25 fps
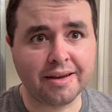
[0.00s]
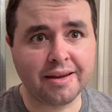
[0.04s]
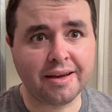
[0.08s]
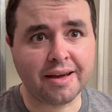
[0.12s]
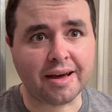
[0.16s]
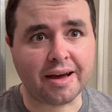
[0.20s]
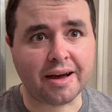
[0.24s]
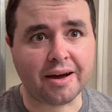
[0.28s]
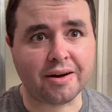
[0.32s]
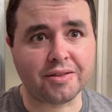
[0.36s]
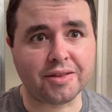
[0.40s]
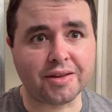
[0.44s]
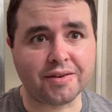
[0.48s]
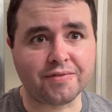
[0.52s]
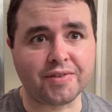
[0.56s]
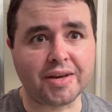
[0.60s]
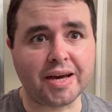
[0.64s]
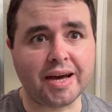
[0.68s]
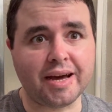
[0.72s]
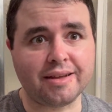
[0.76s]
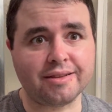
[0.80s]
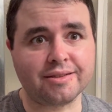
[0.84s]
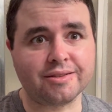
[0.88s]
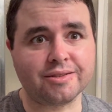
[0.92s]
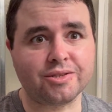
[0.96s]
how they've
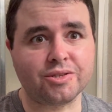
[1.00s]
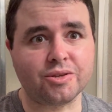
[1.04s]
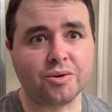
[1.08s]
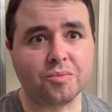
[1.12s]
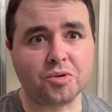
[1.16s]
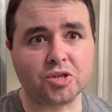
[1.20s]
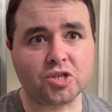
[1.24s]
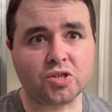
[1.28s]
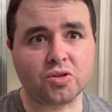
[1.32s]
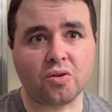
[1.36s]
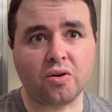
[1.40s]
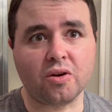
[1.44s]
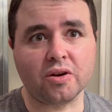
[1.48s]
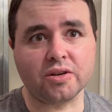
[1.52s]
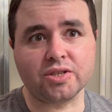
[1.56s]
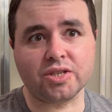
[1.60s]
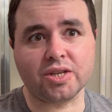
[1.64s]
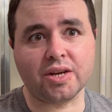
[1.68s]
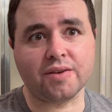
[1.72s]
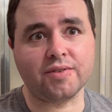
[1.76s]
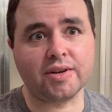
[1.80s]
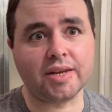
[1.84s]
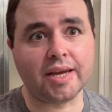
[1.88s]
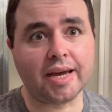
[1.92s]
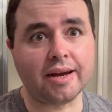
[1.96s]
gotten so much
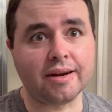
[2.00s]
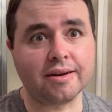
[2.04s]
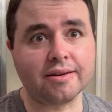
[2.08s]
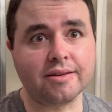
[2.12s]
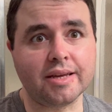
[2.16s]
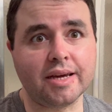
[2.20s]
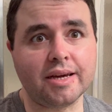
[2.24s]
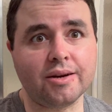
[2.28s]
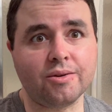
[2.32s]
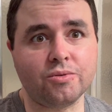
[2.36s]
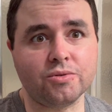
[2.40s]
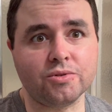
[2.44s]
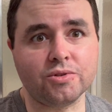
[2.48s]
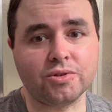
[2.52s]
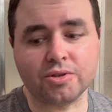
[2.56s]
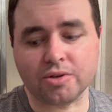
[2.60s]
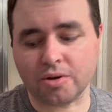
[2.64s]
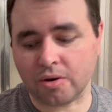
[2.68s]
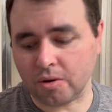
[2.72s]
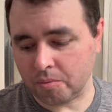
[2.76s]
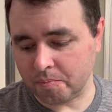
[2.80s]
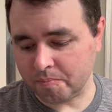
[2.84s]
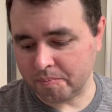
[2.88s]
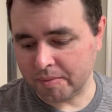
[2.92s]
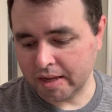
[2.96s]
longevity out of that old
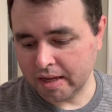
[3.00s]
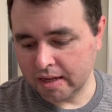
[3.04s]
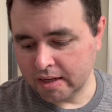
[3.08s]
soap.